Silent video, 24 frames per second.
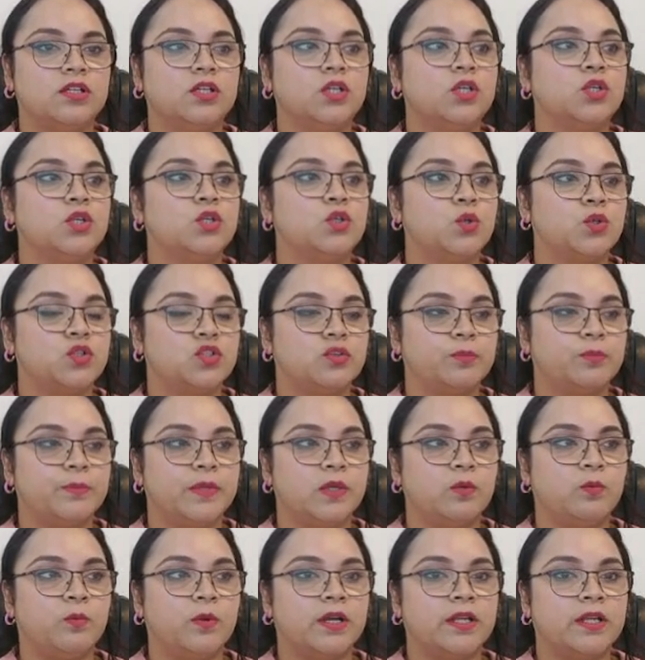rook to
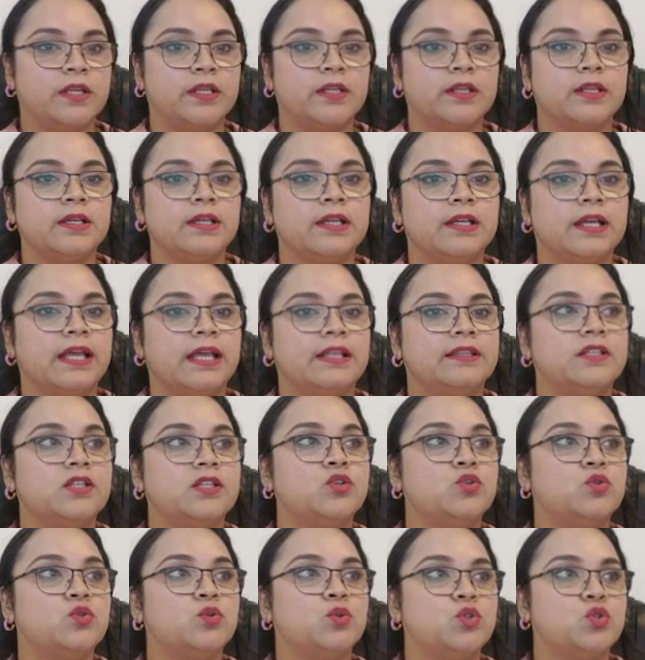b1, and then
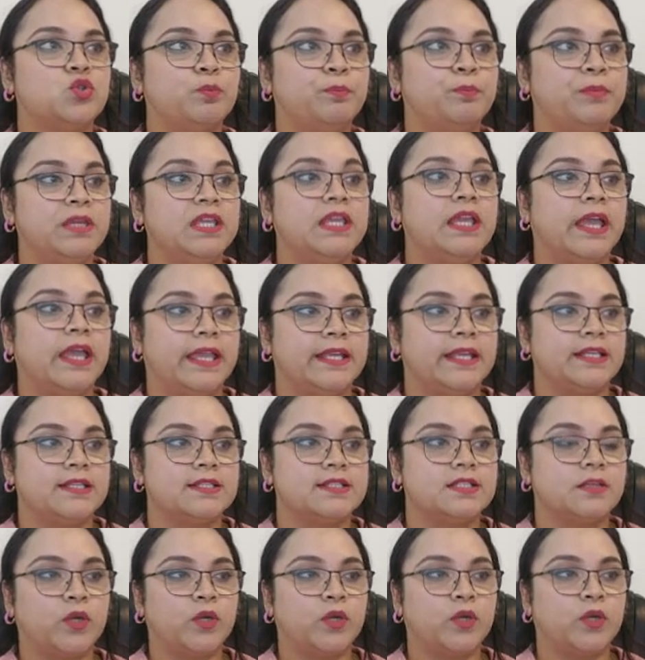rook to b8,
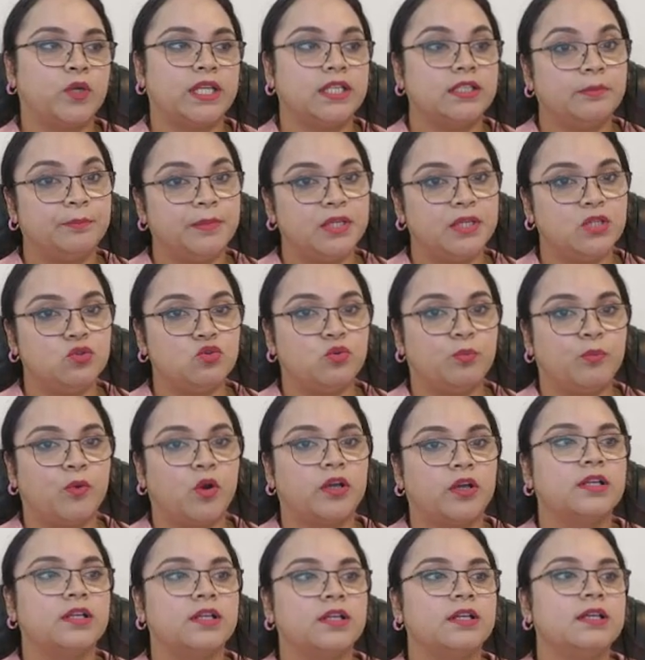supporting the b2 pawn.
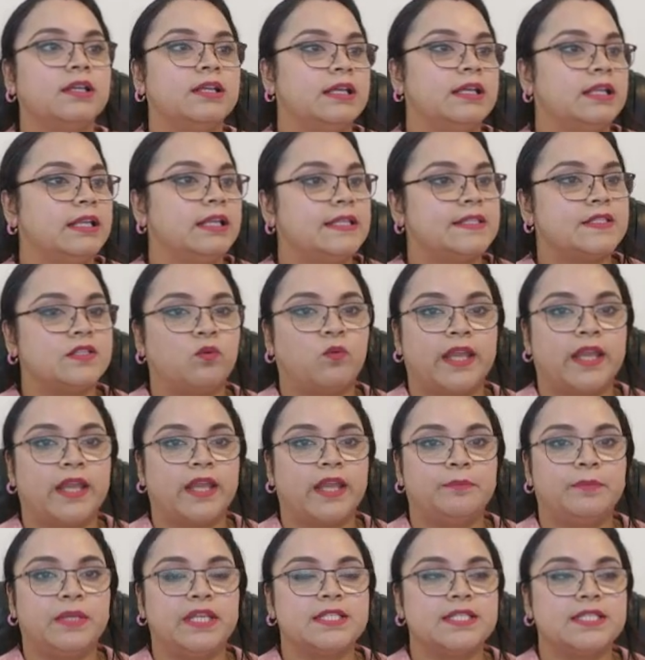Let's say white
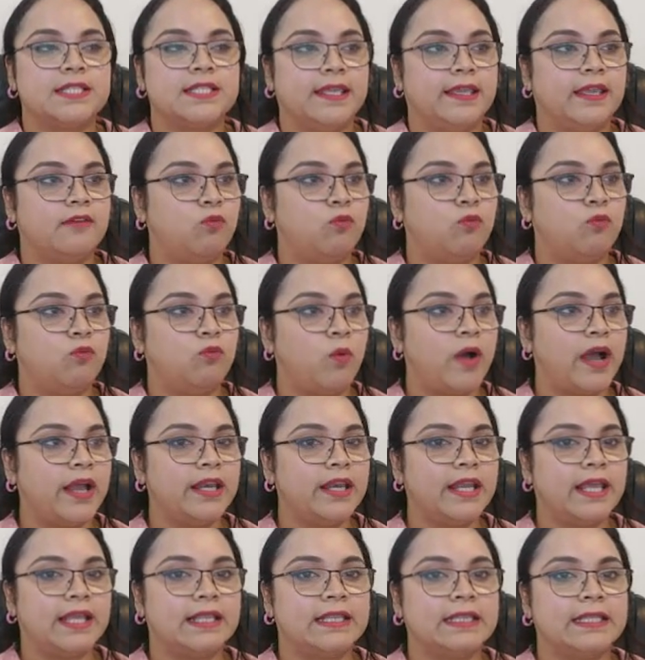plays king f1,
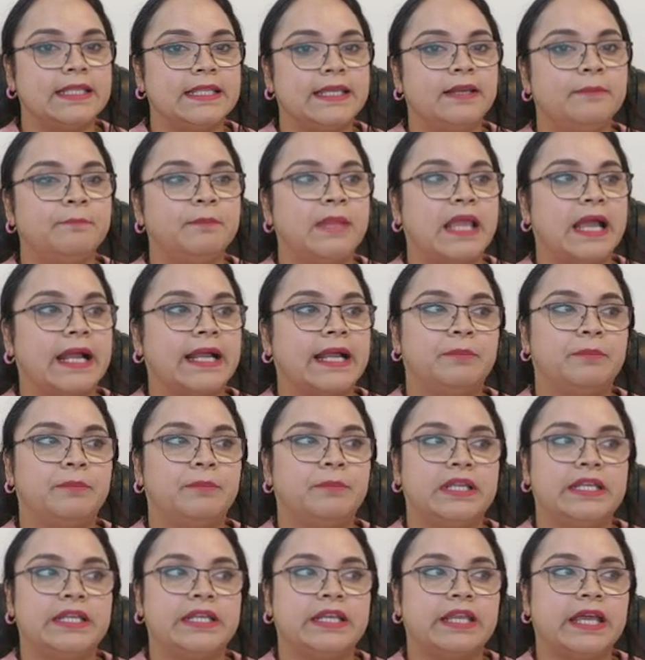and then black can
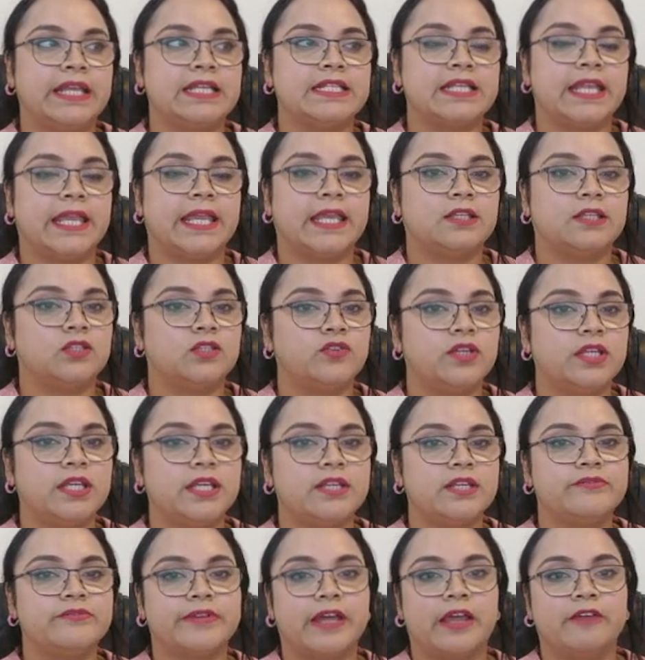play knight a3,
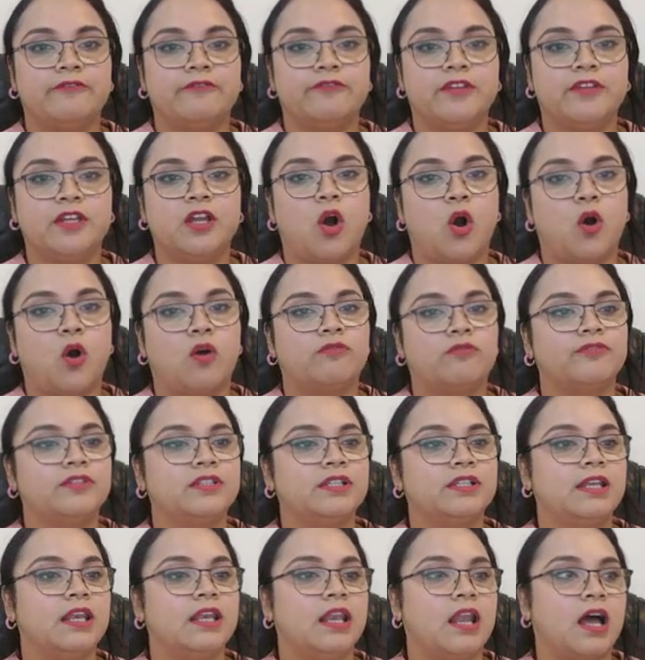driving off the
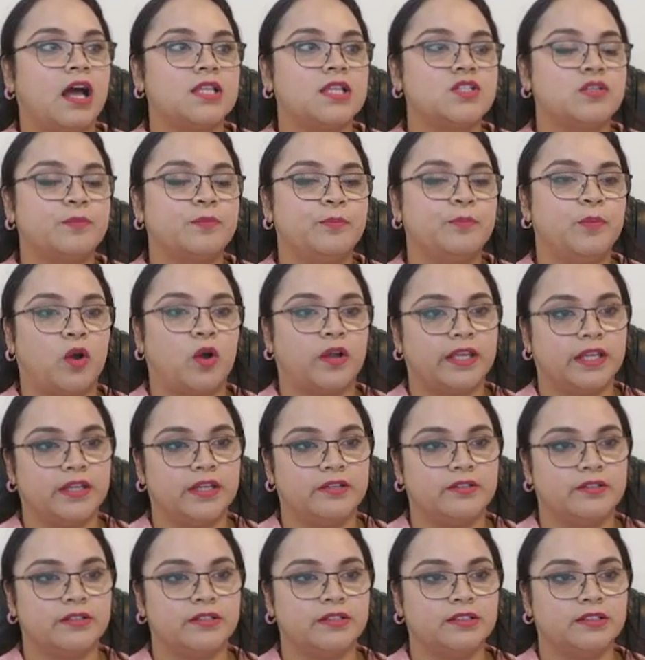last blockader.